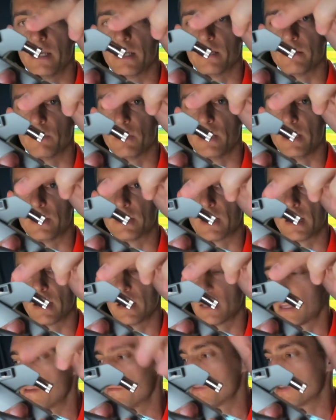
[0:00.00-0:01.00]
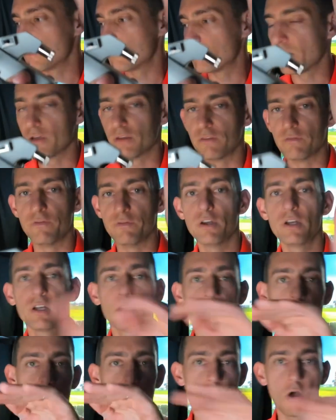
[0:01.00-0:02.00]
that is going to give you both
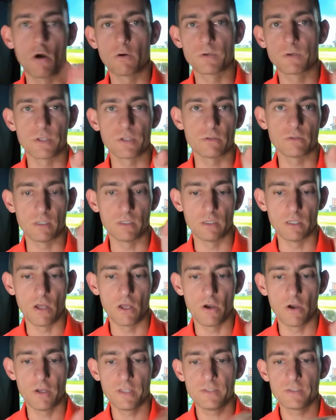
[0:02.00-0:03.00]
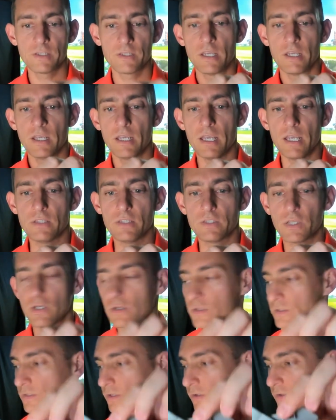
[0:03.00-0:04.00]
vertical and horizontal lines. It
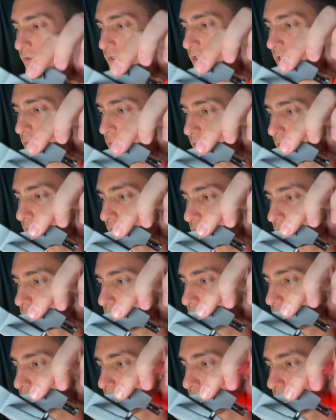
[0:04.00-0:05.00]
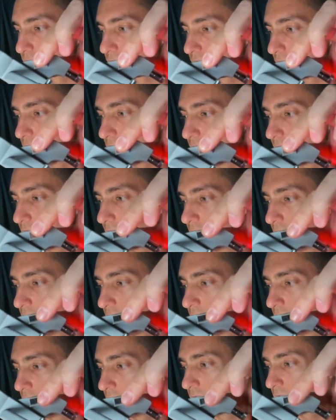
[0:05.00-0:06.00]
turns on just by the switch on the side.
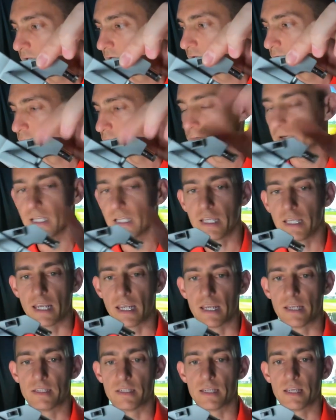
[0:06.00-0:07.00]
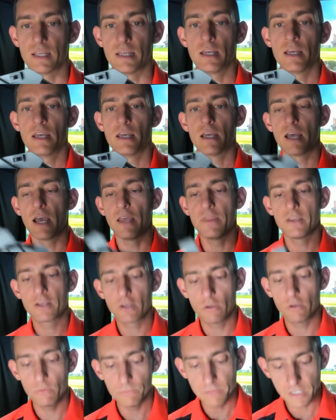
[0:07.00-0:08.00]
Really easy. And the
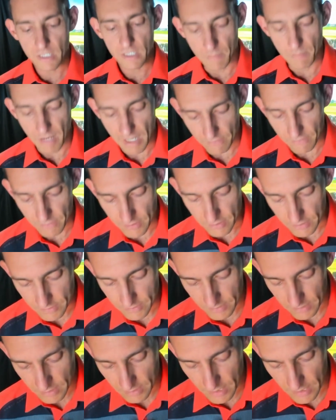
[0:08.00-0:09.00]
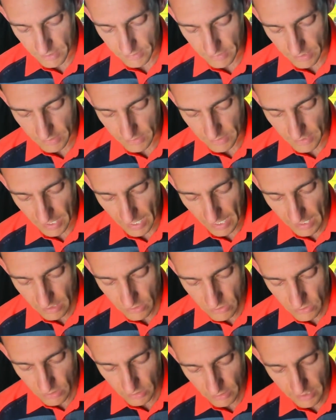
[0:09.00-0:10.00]
cool thing about this is it's
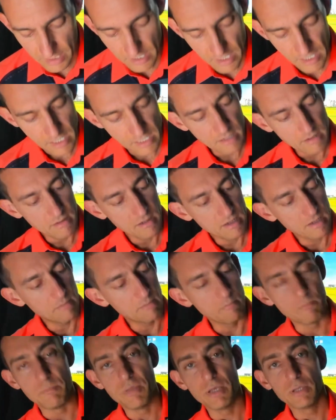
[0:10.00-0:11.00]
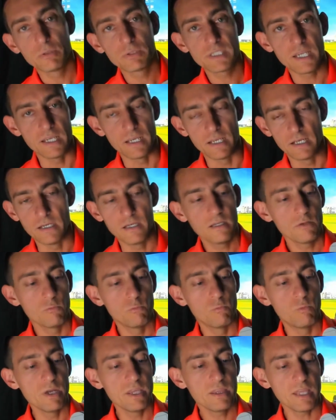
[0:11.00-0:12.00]
actually built in
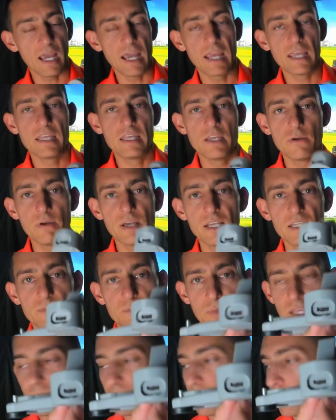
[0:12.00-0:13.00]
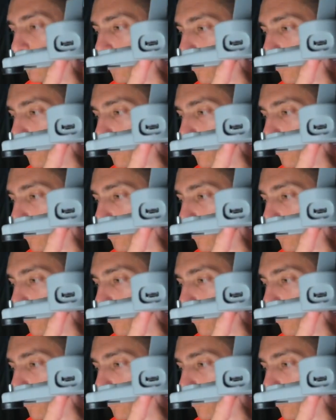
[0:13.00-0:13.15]
with a USB